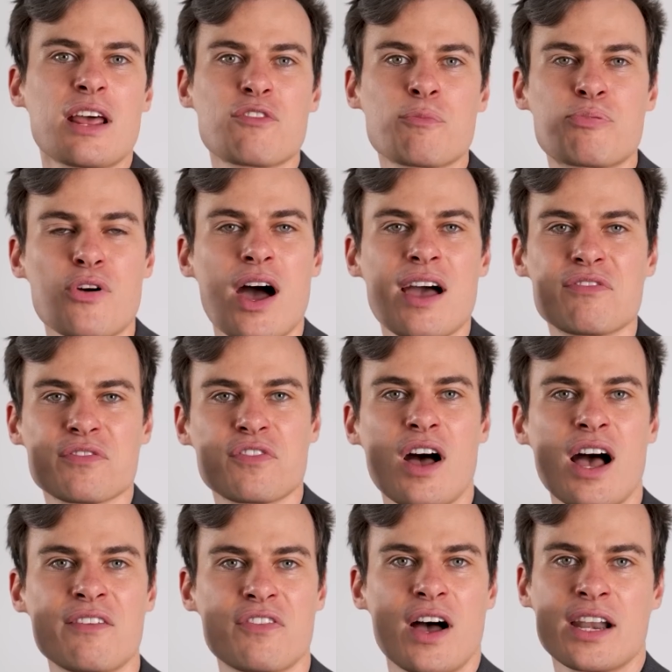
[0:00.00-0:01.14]
going to have a private
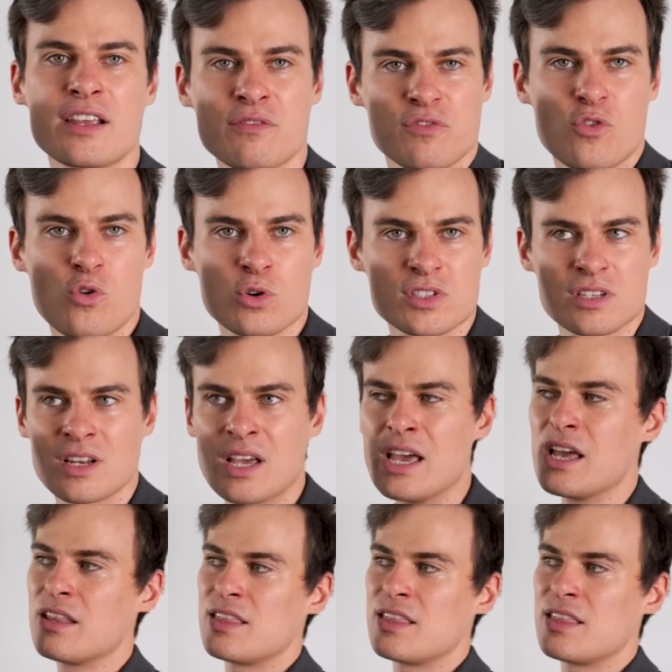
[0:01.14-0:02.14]
firefighting force and